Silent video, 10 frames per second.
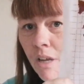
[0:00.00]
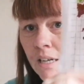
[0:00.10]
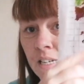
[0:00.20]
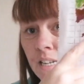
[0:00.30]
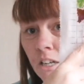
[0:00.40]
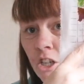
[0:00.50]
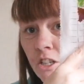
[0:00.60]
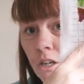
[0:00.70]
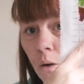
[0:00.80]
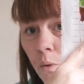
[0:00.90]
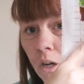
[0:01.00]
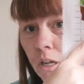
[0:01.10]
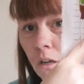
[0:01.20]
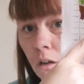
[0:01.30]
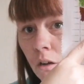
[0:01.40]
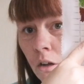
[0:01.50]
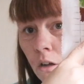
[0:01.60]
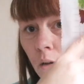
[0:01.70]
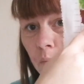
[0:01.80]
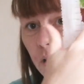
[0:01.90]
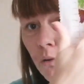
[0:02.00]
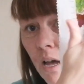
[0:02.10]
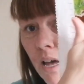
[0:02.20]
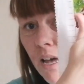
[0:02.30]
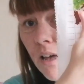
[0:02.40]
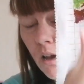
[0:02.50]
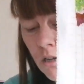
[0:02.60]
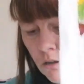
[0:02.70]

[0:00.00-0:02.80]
And I did actually start working on her blue hair.